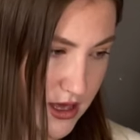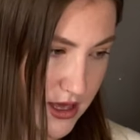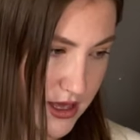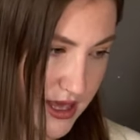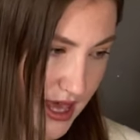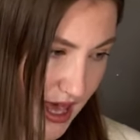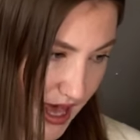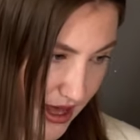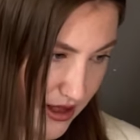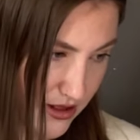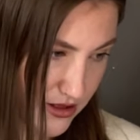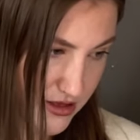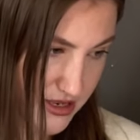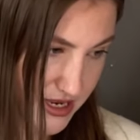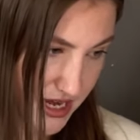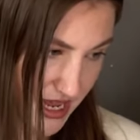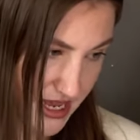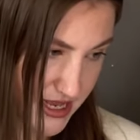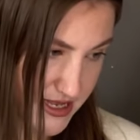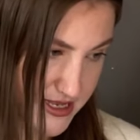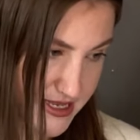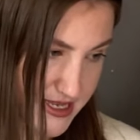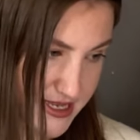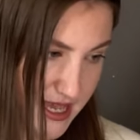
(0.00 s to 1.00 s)
Kel
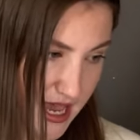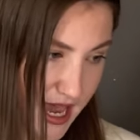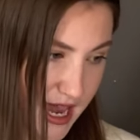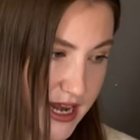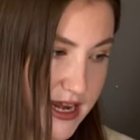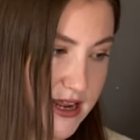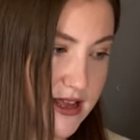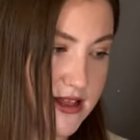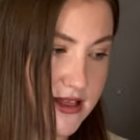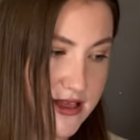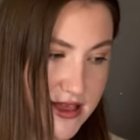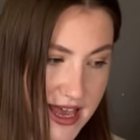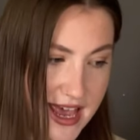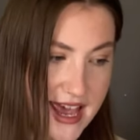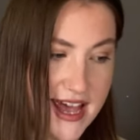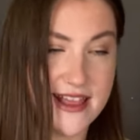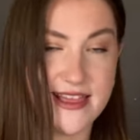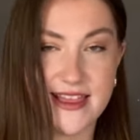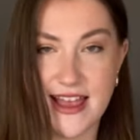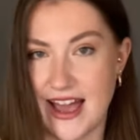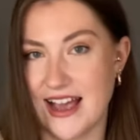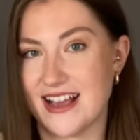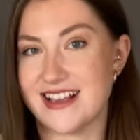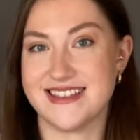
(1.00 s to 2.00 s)
Knits, and Clare
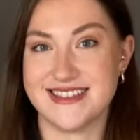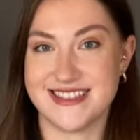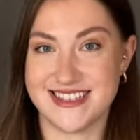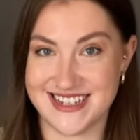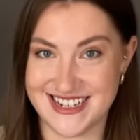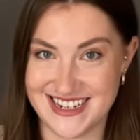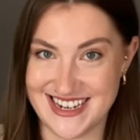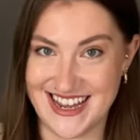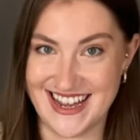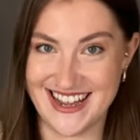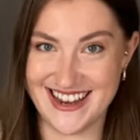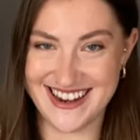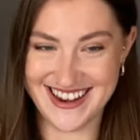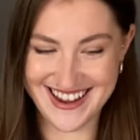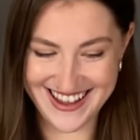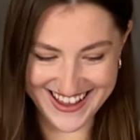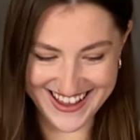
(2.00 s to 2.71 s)
Likes to Knit.